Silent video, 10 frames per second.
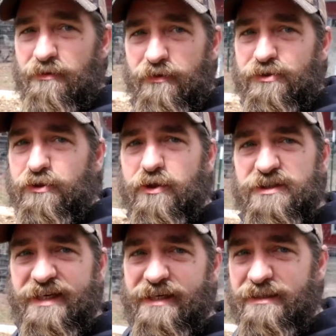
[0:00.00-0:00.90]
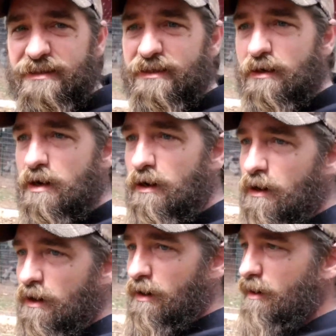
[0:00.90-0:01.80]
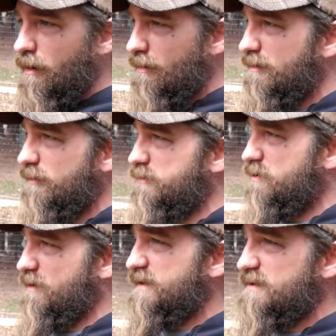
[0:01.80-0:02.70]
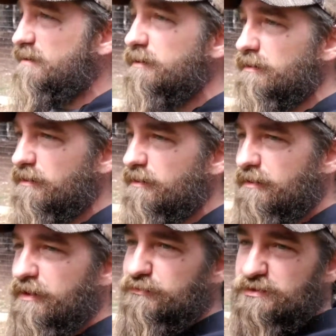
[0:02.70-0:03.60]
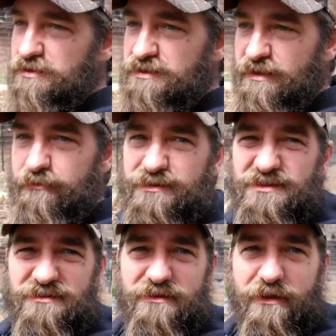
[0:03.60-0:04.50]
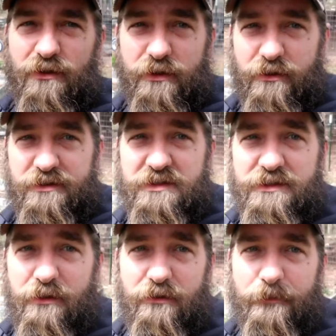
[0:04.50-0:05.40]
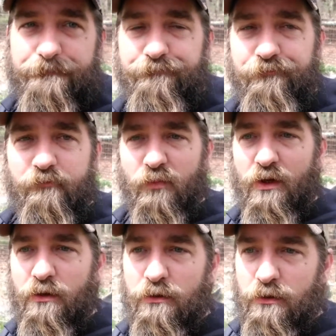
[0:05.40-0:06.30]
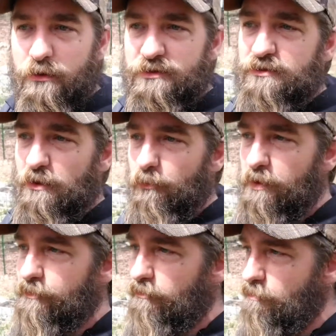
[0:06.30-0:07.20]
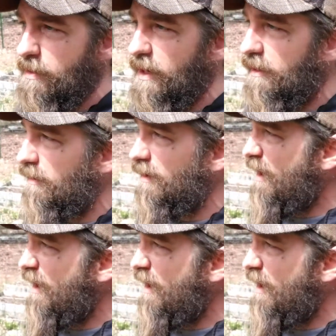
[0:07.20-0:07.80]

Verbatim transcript: the sugar sand in there. It was crazy. It was the clearest syrup we've ever made,